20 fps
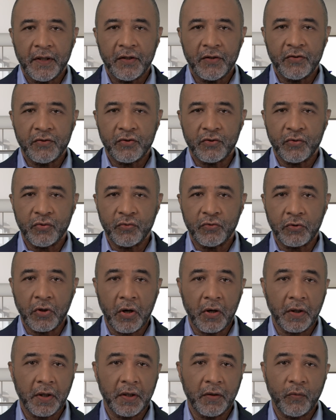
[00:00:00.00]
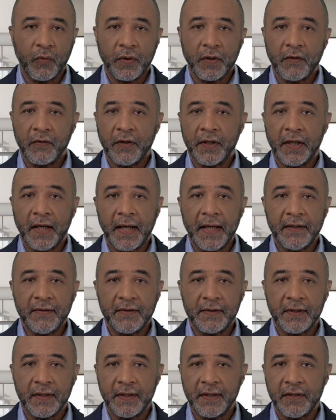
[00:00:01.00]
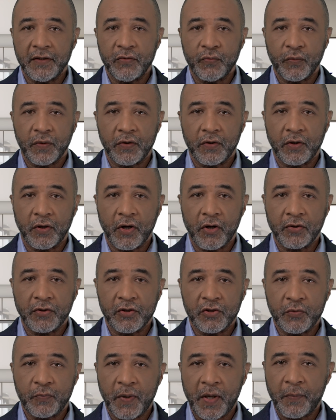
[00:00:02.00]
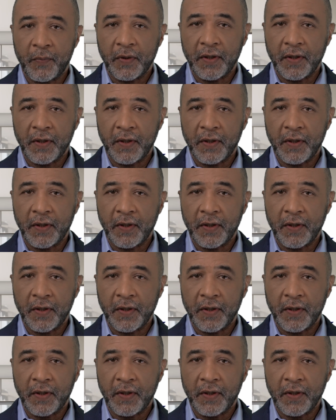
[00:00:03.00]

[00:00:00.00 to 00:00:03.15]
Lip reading: is to target one of the 8 cities with the largest